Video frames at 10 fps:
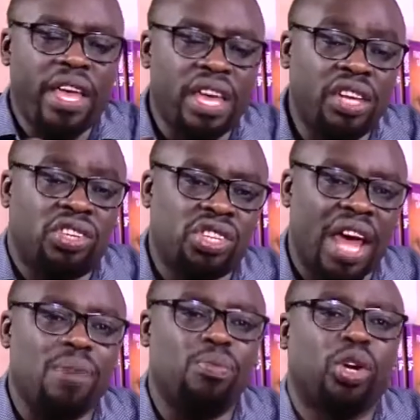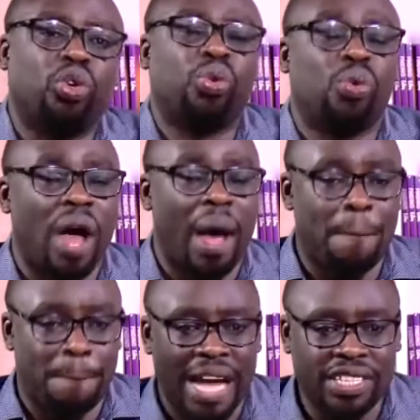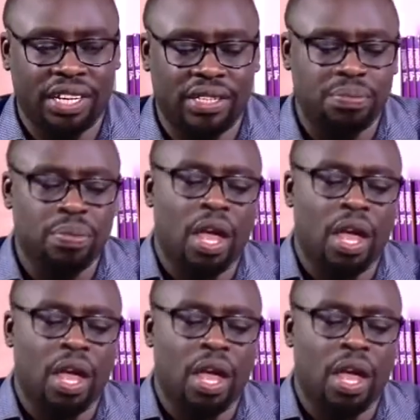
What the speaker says: each time we do a budget,